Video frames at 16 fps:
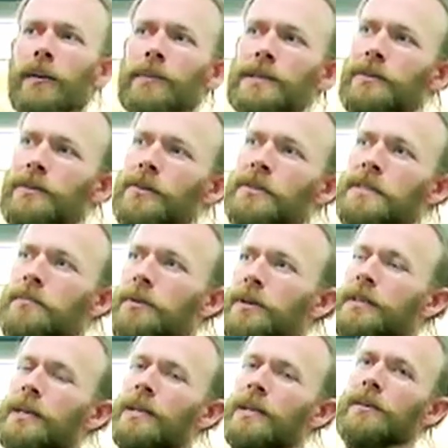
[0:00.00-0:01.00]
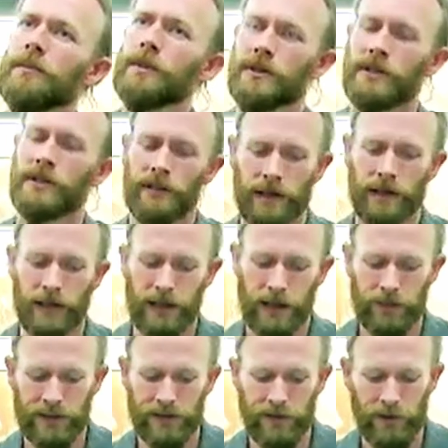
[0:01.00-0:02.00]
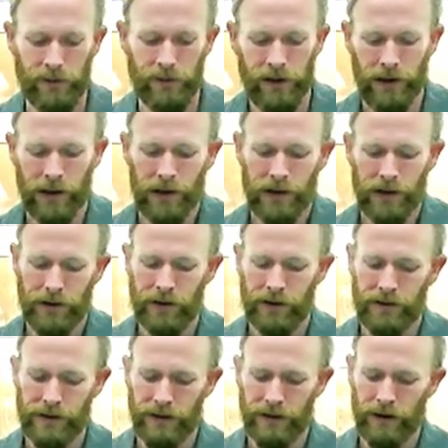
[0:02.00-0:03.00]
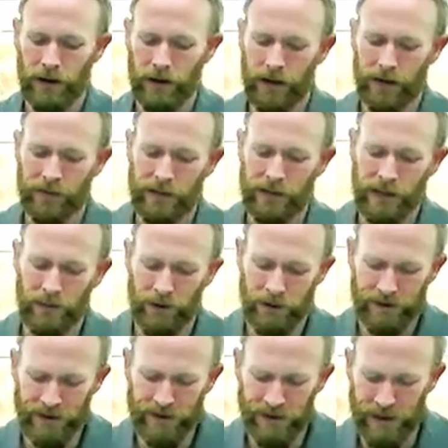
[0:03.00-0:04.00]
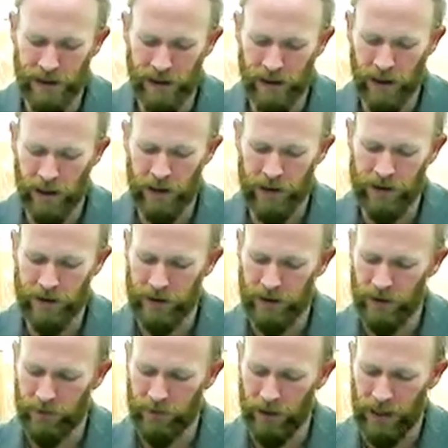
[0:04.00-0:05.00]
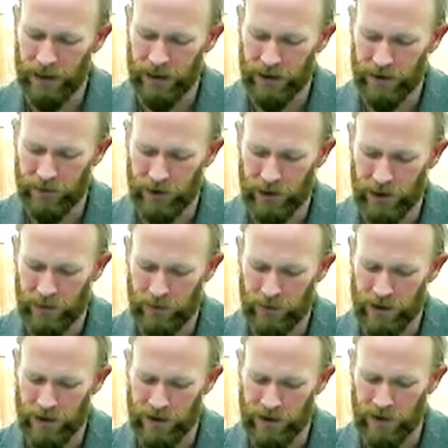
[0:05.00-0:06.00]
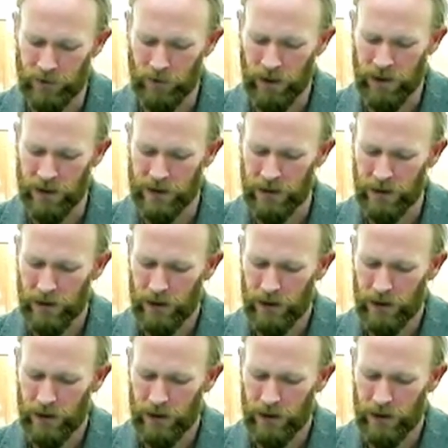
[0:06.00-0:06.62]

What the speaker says: So there's a particular motion that comes from it. So there's a lot of data processing and unpacking of that image as it went.